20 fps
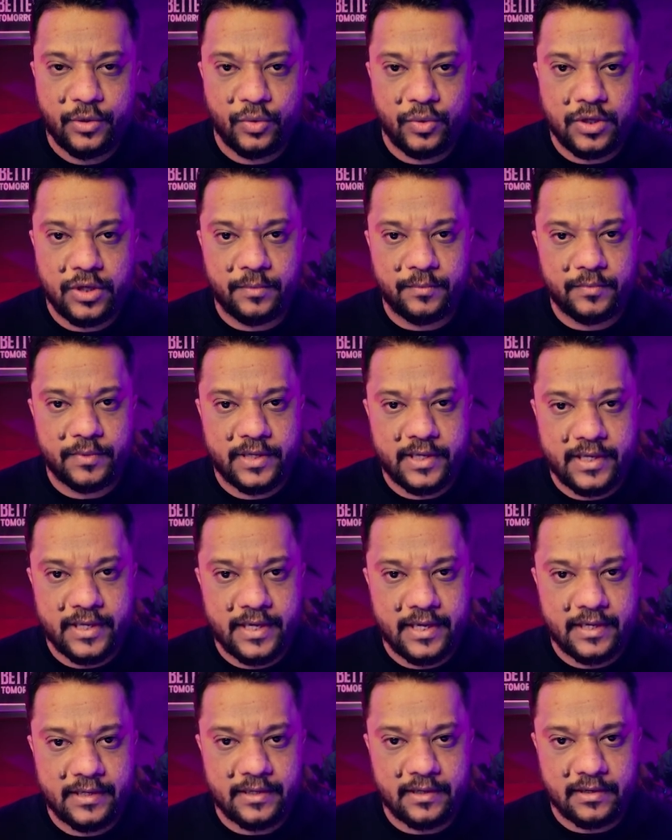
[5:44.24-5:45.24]
to
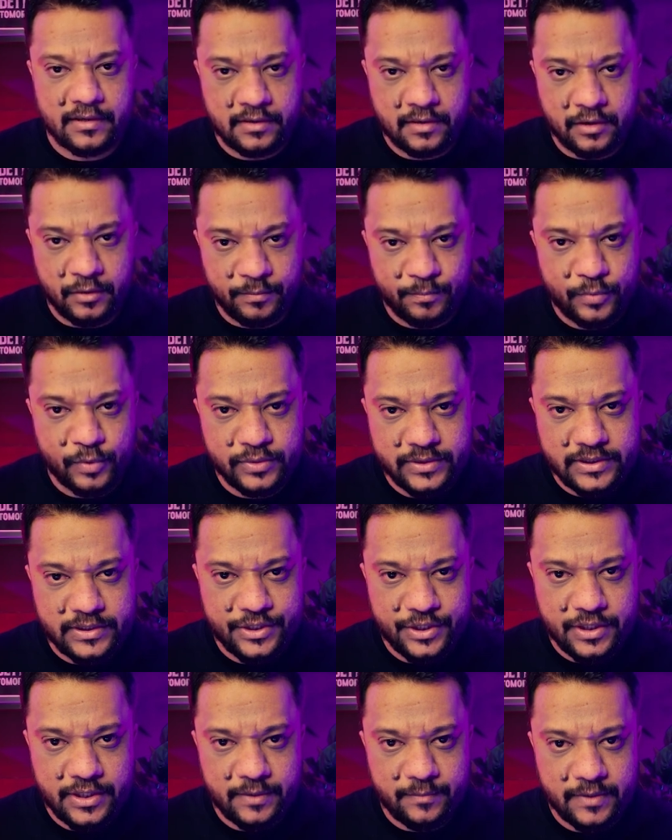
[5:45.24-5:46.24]
create a
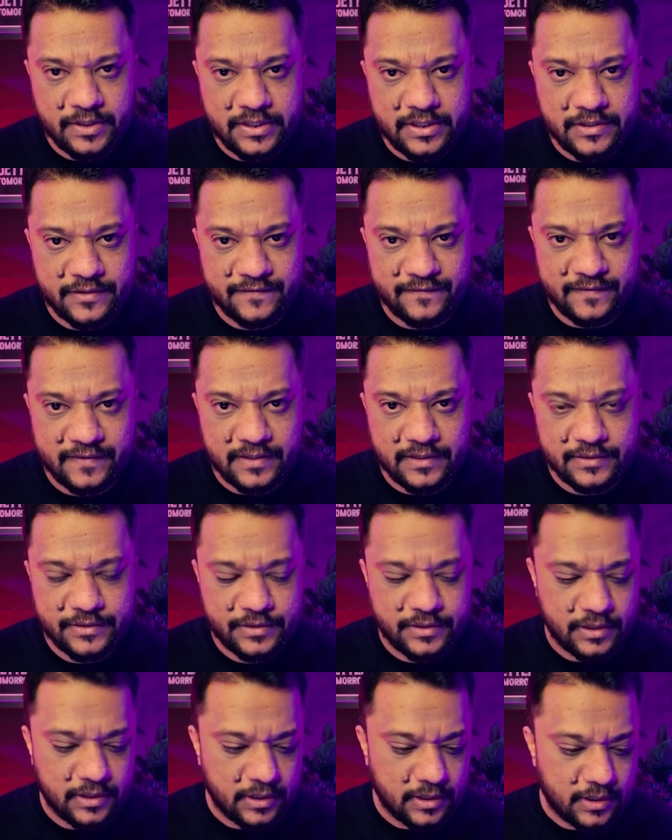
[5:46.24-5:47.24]
composition images
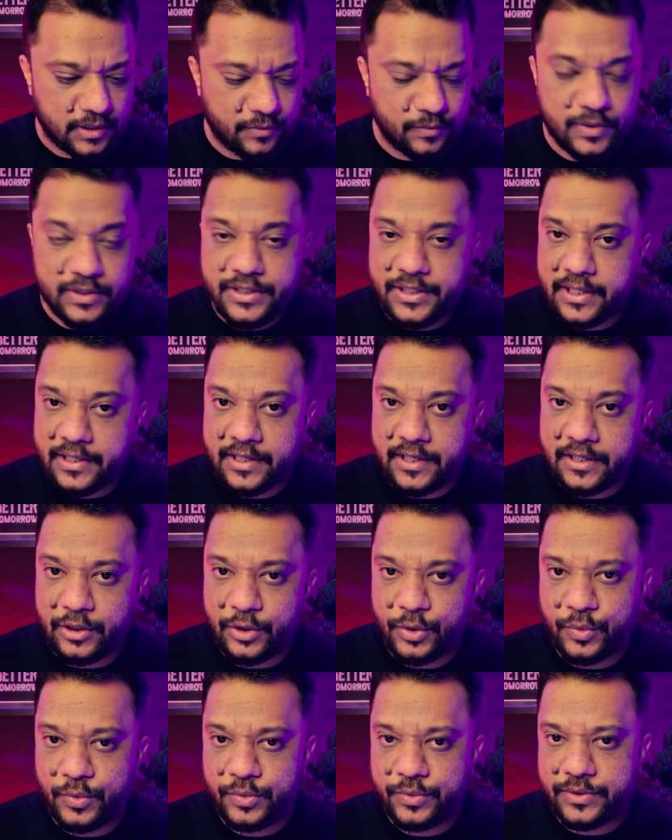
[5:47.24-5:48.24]
first, which I
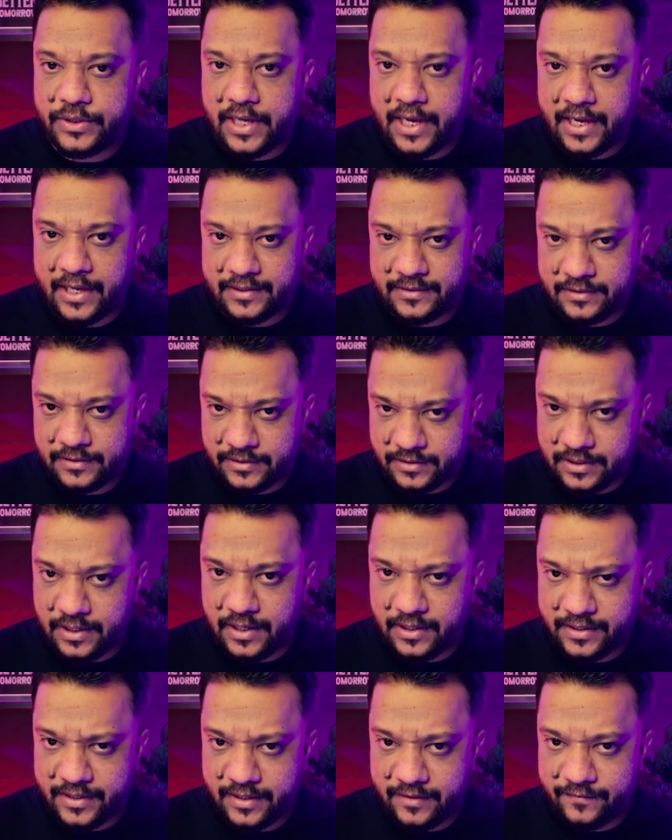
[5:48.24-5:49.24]
use as a
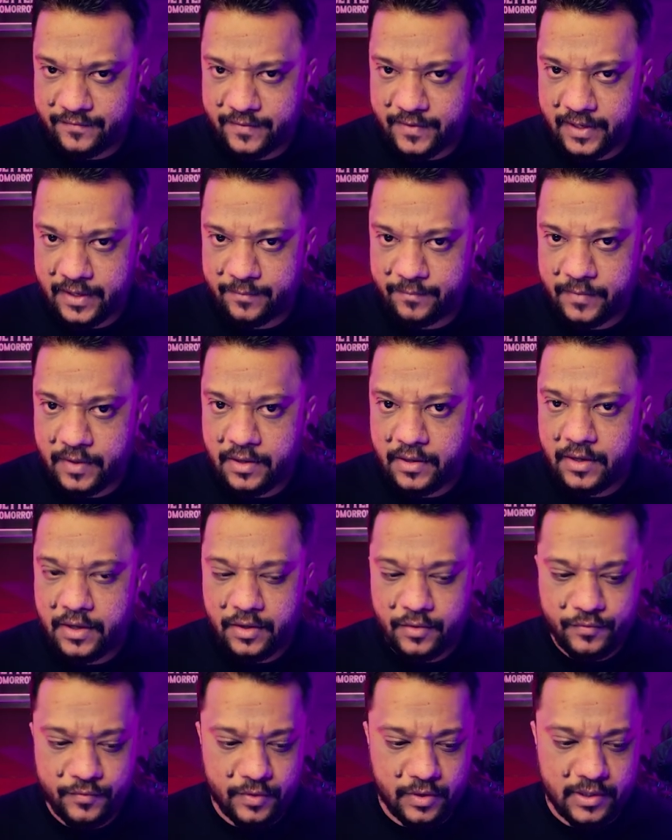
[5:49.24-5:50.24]
starting frame
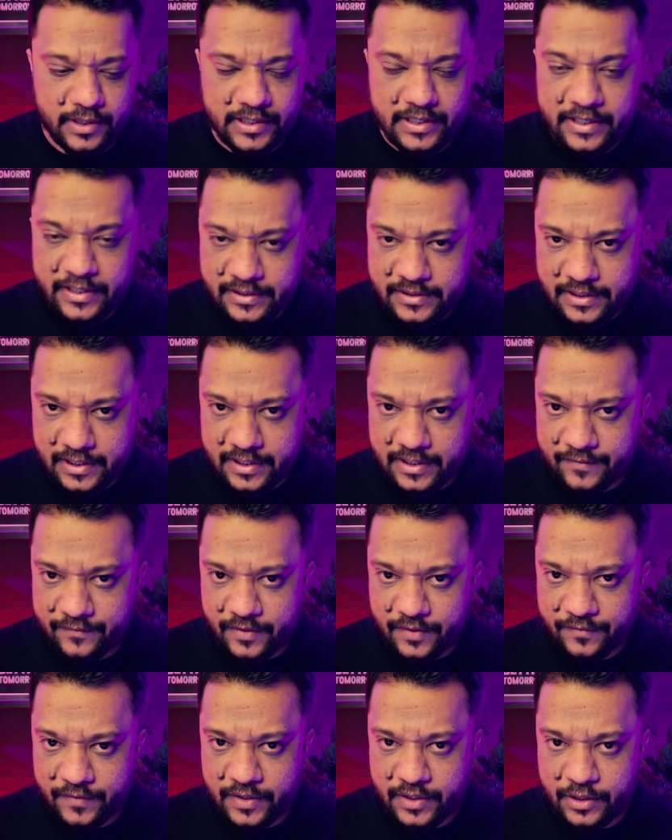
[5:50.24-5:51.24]
for each and
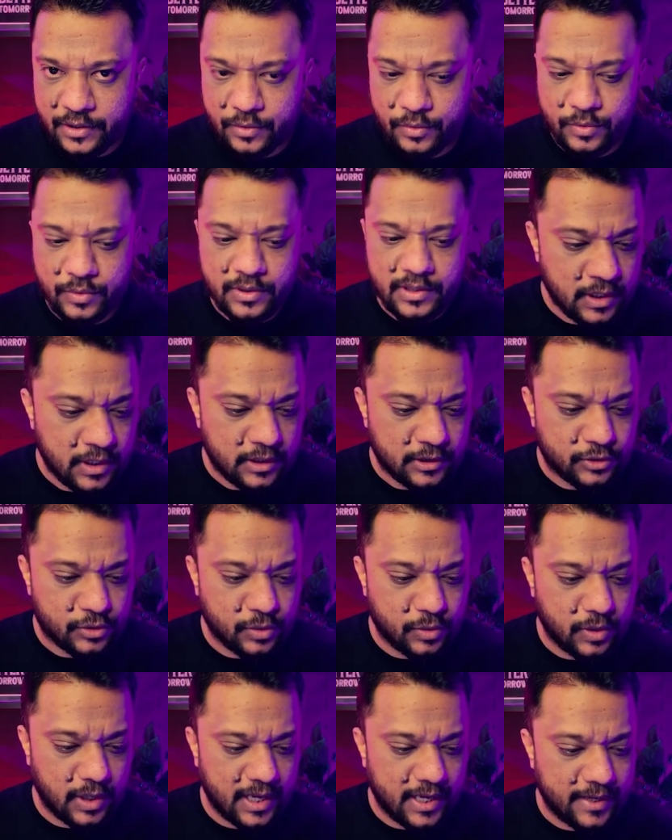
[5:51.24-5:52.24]
every video.
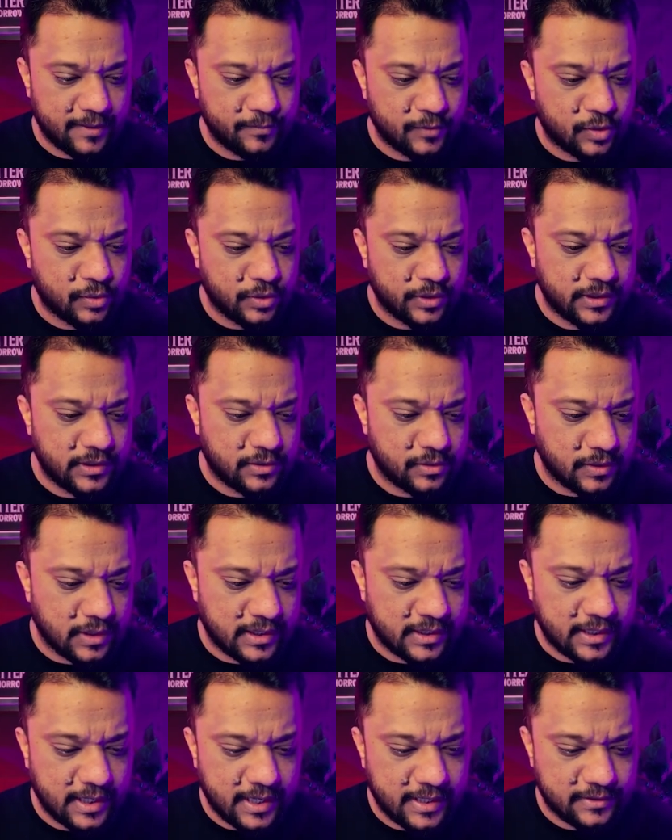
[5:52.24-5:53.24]
So I'm going to
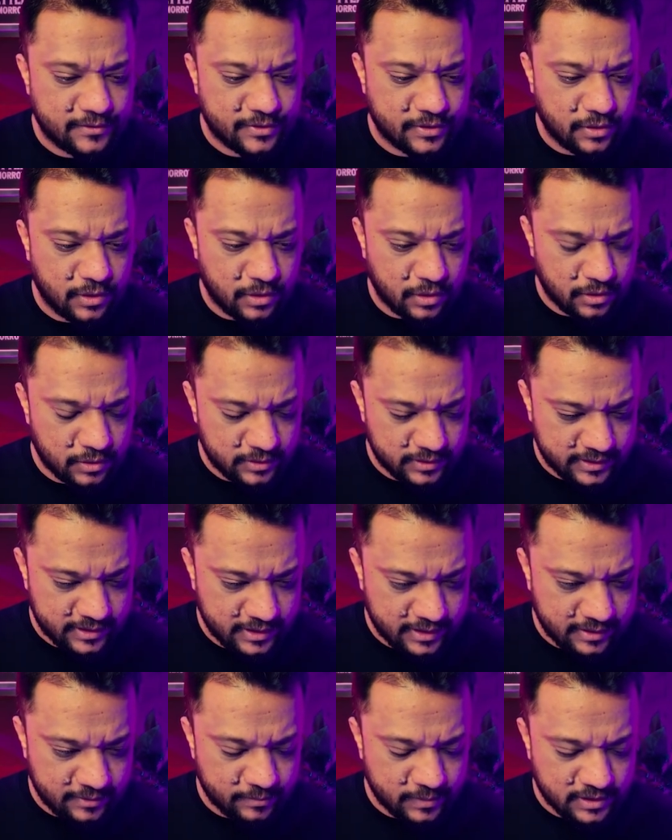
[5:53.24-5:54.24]
attach all
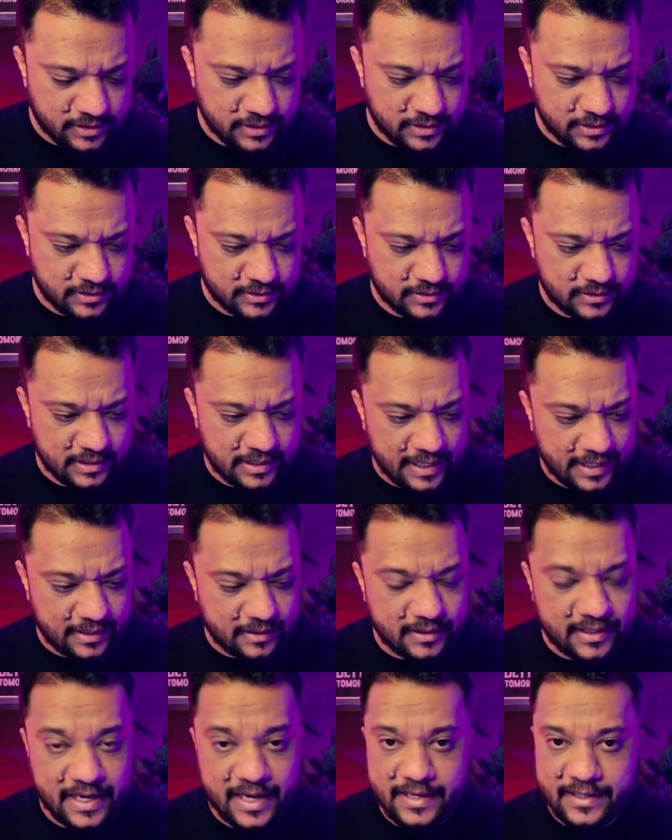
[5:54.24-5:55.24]
the images like
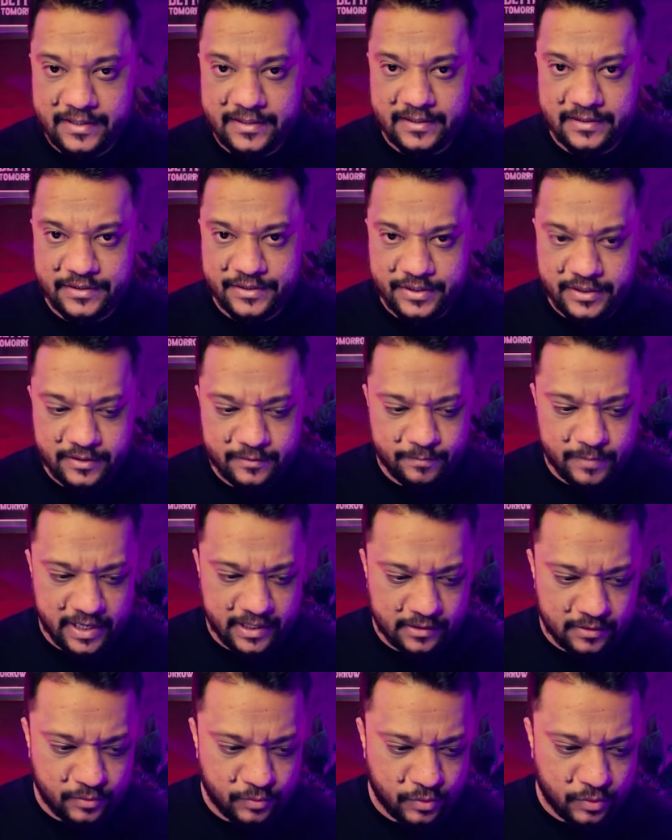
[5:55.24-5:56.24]
a character sheet
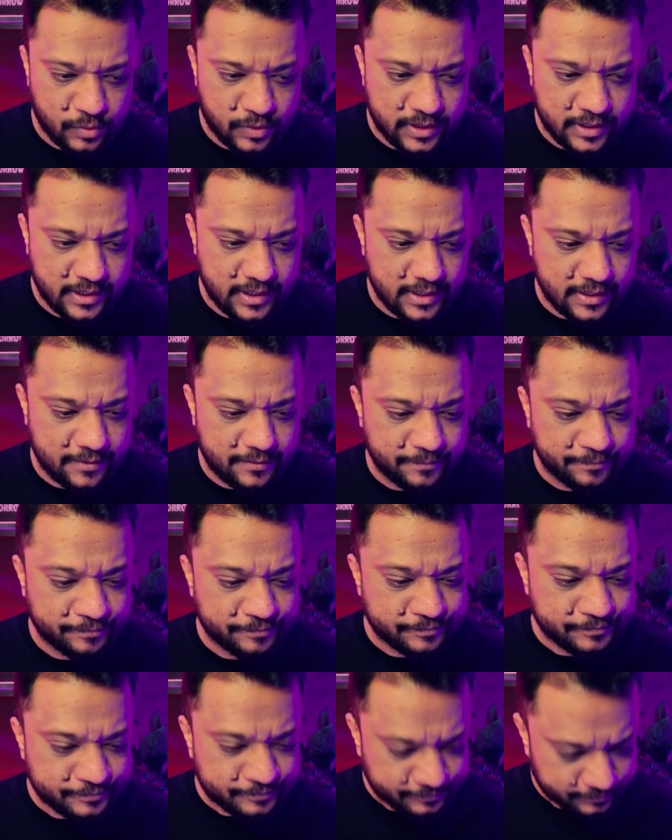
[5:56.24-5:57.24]
background over here.
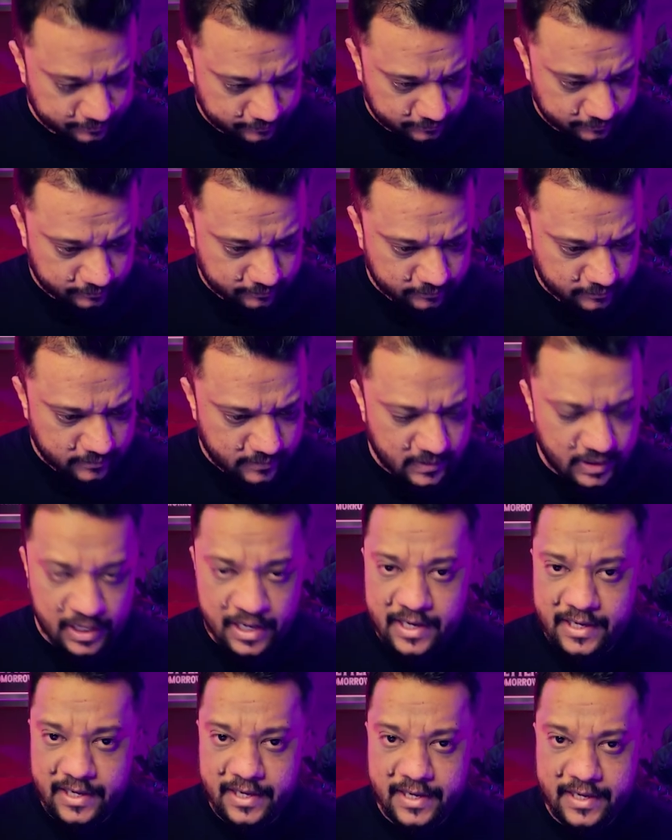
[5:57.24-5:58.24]

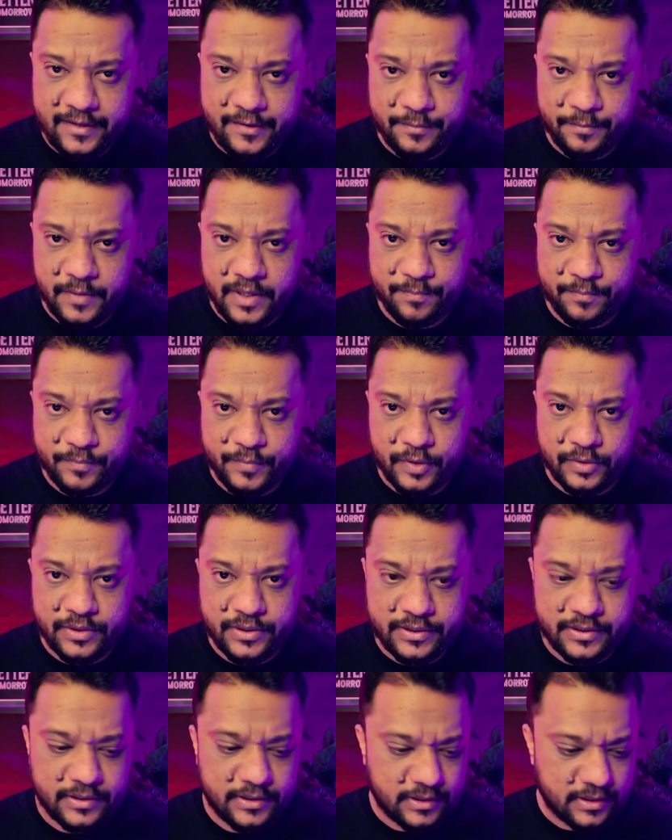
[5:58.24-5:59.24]
And let me put
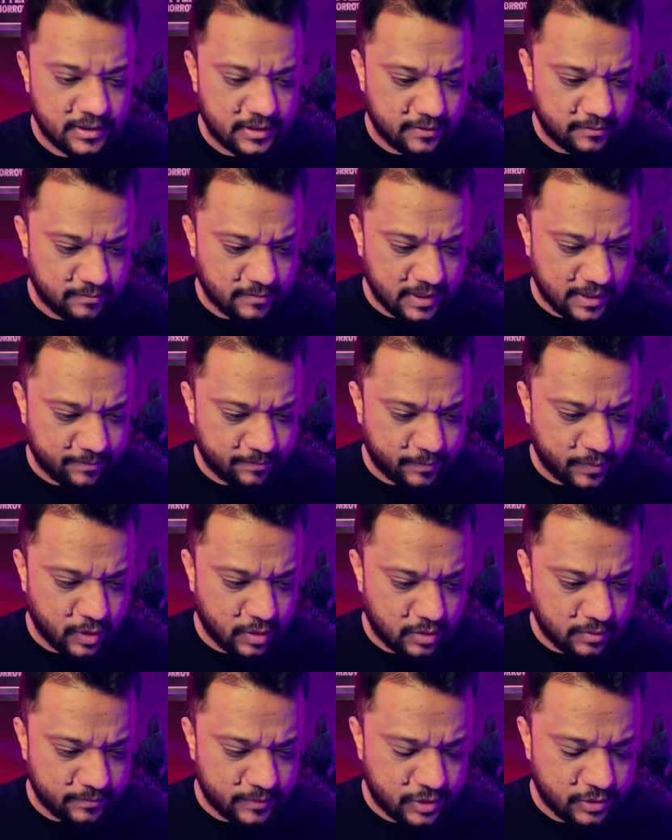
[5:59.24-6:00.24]
my
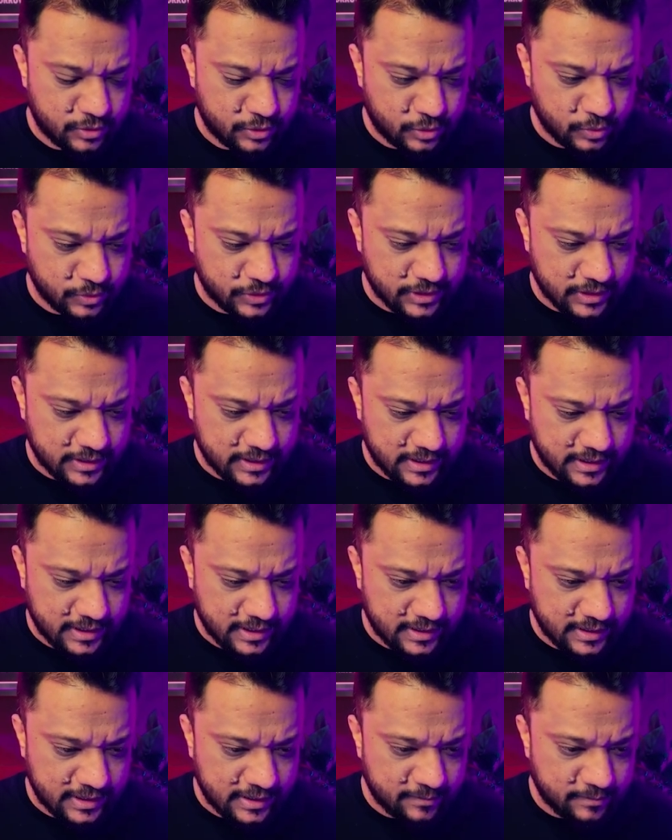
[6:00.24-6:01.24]
prompt to generate
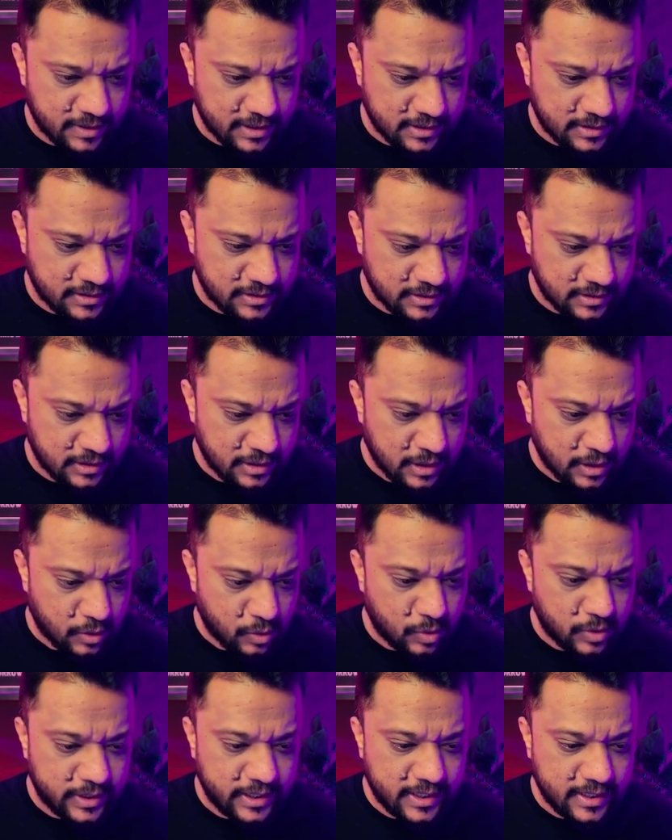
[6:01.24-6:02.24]
an image
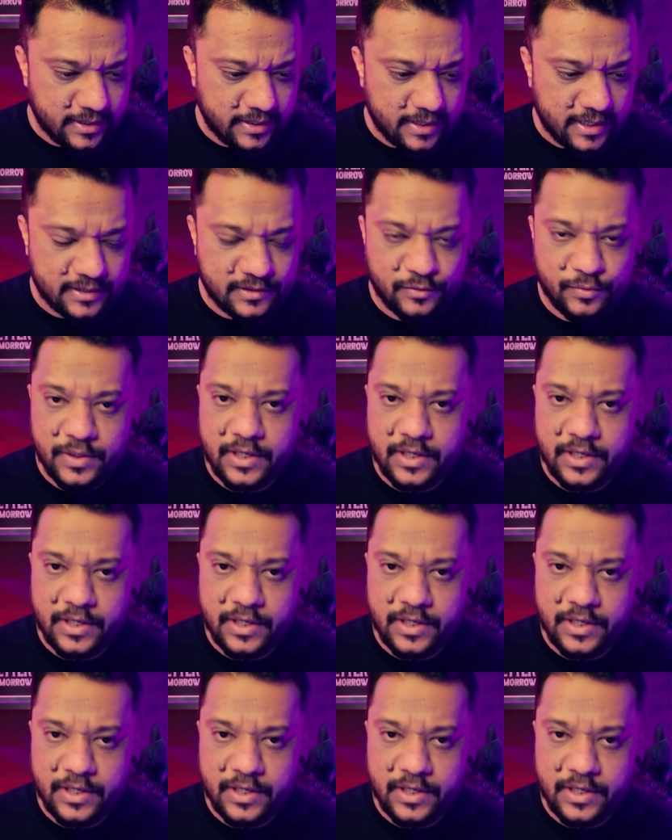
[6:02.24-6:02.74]
over here as